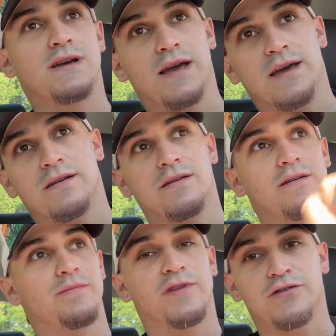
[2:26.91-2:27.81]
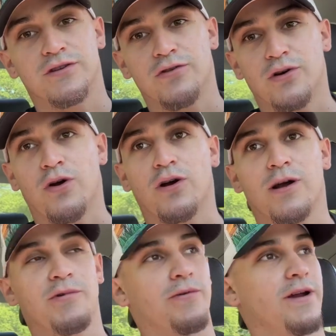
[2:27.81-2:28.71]
And um, there's another car
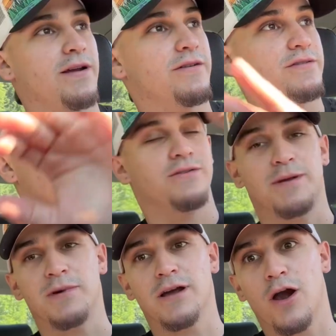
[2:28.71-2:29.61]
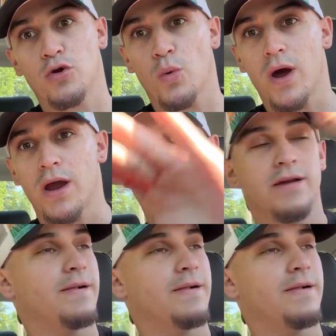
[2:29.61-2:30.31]
coming right here. So let me get out of the way.